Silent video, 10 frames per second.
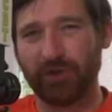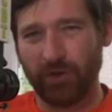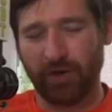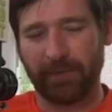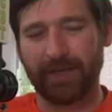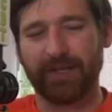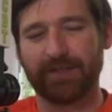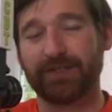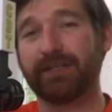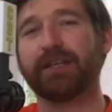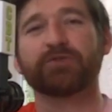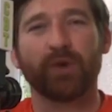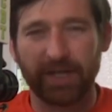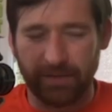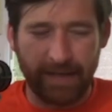New York because he doesn't
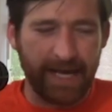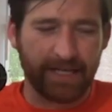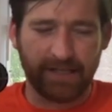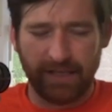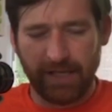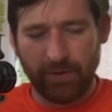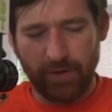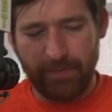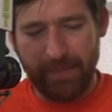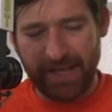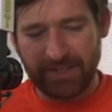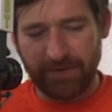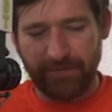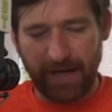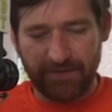want to come back with best
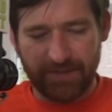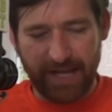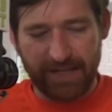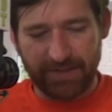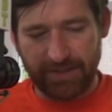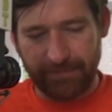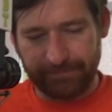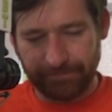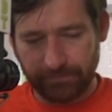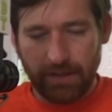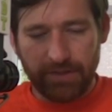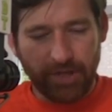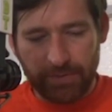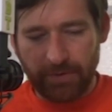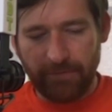of 5 sets. In
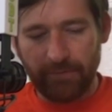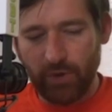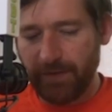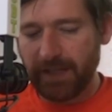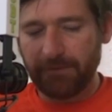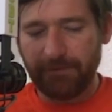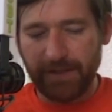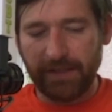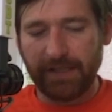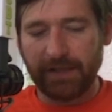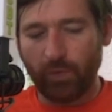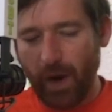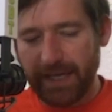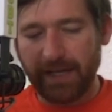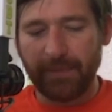terms of moving, feeling, and
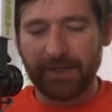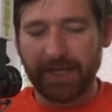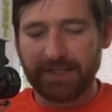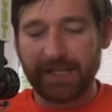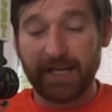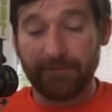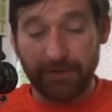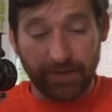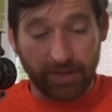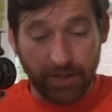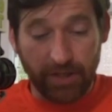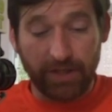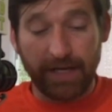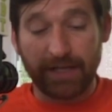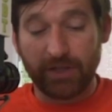waking up the next day, I'm feeling
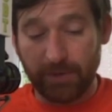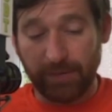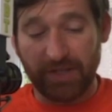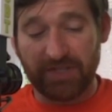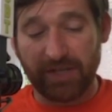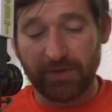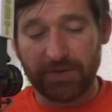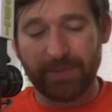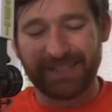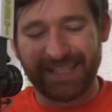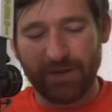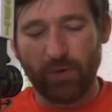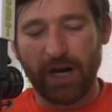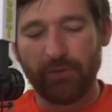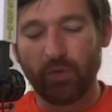good. I could play singles, but to get
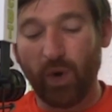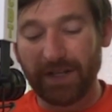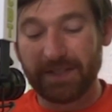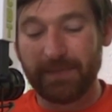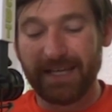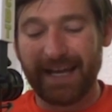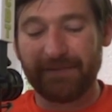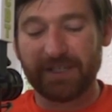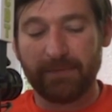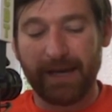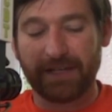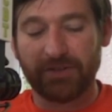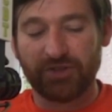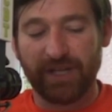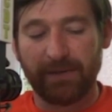where I would want to be, I'd have to get back in
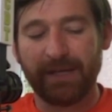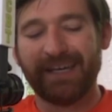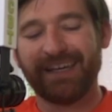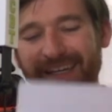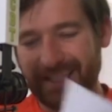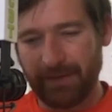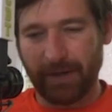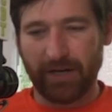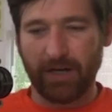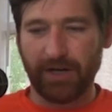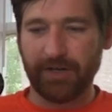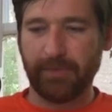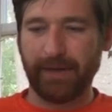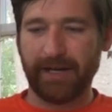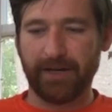the gym and get my
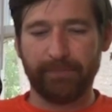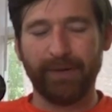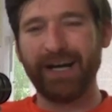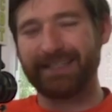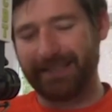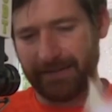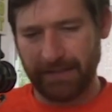cardio better. But